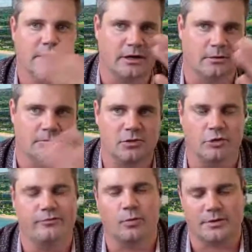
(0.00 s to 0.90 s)
you know,
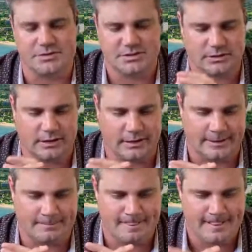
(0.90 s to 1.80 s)
low fours.
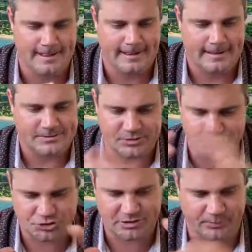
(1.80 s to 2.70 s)
So
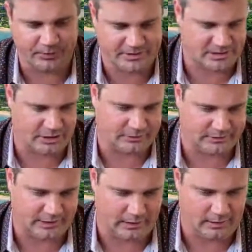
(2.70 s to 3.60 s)
interesting point to note
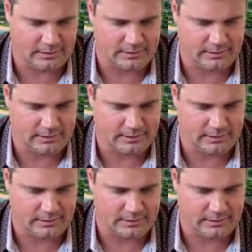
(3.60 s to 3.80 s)
there.